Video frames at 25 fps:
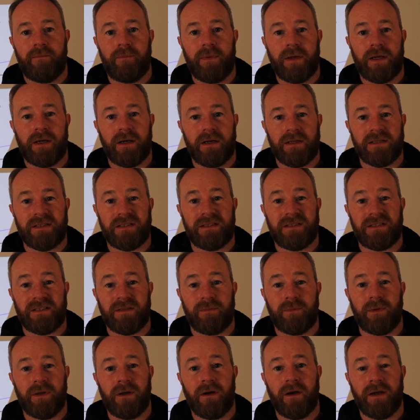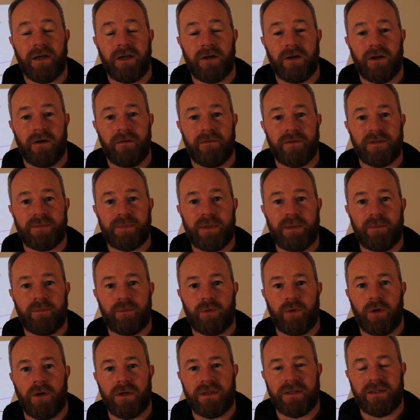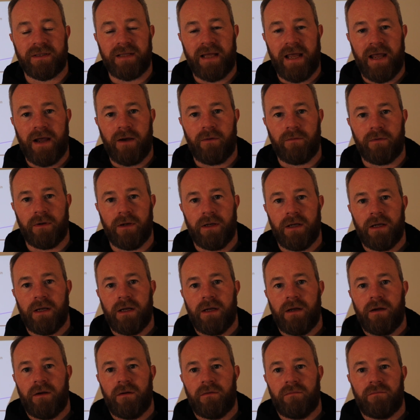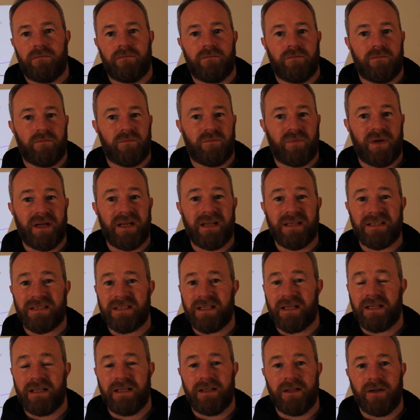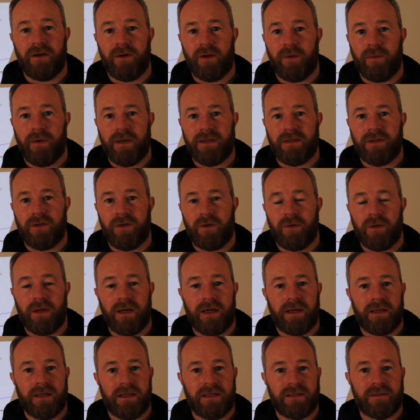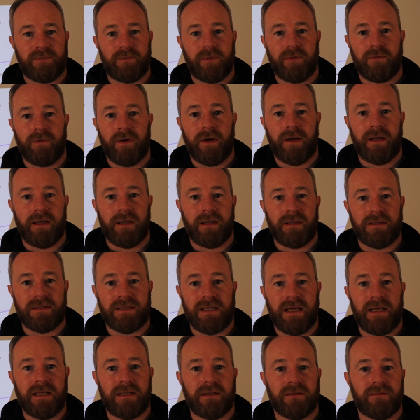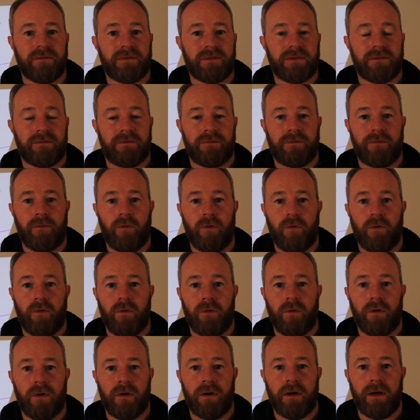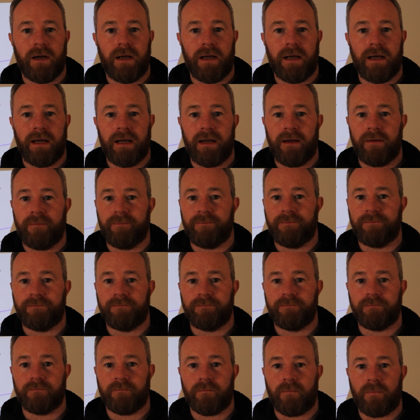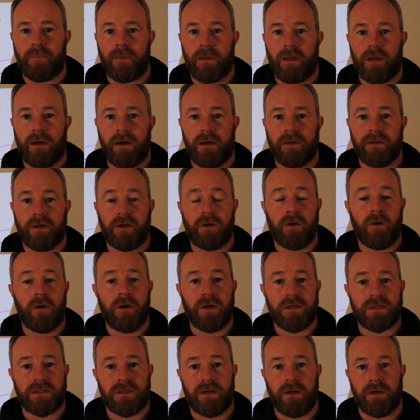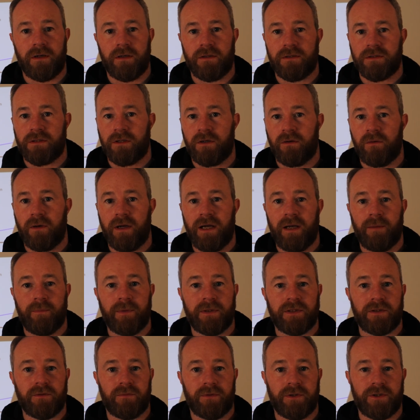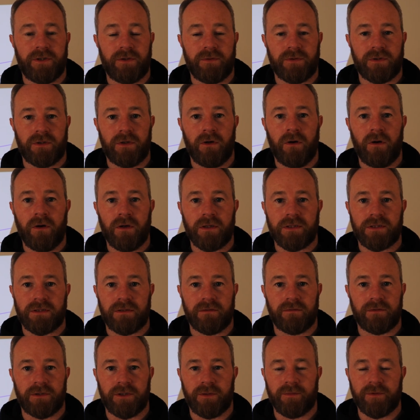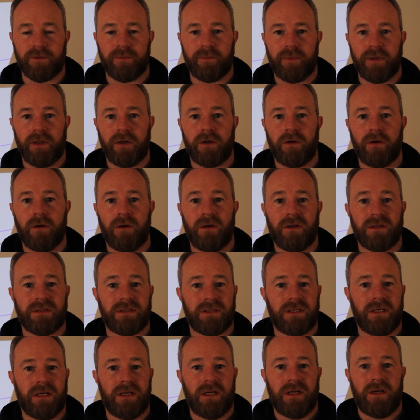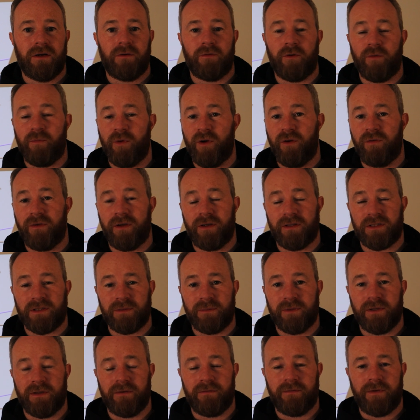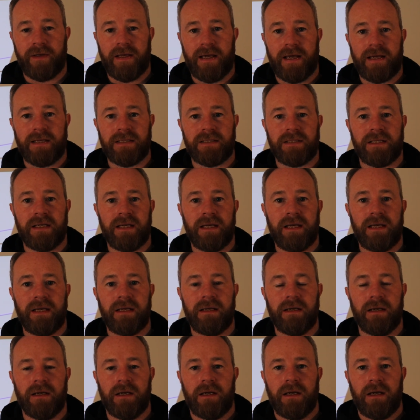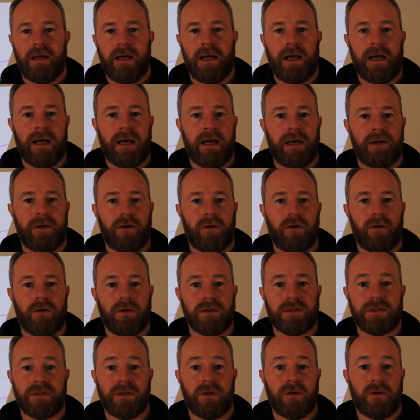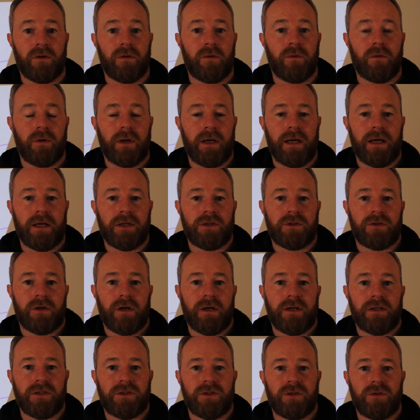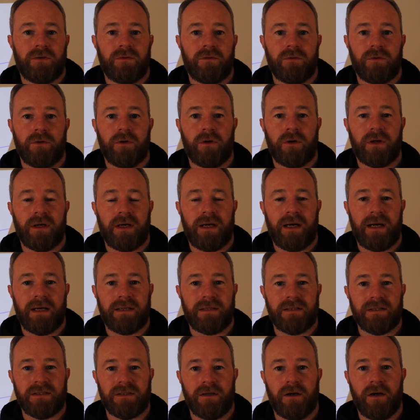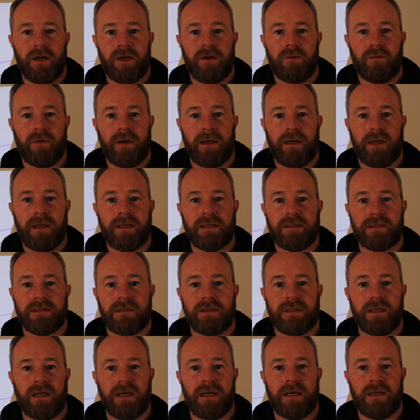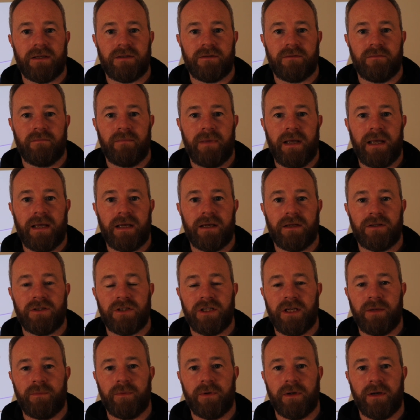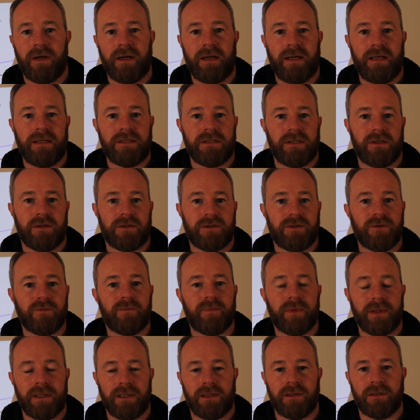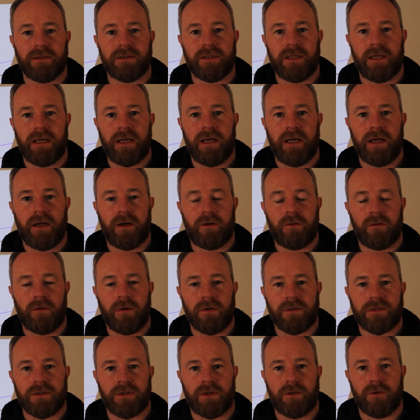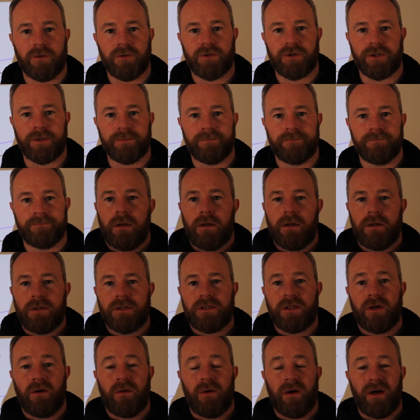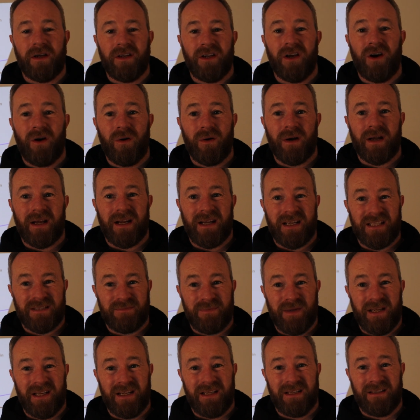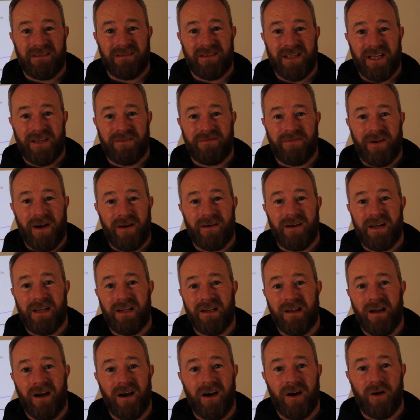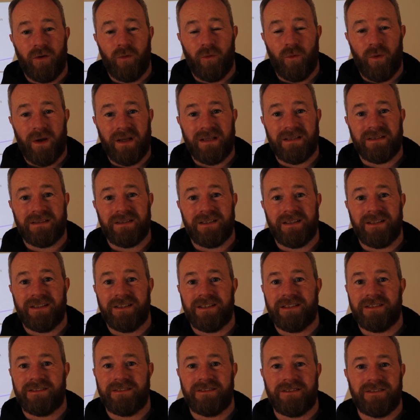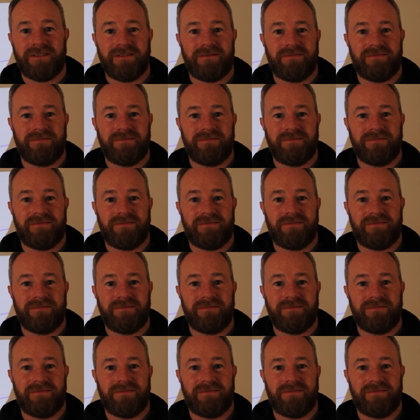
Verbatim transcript: because the supply curve has been brought down. Realistically, the only way to do that is providing incentives for on the cost side, so helping to reduce costs in terms of build costs, removing some of the VAT, and also trying to look at design regs that make it cheaper and easier to build across the country. So I know that has been a very long-winded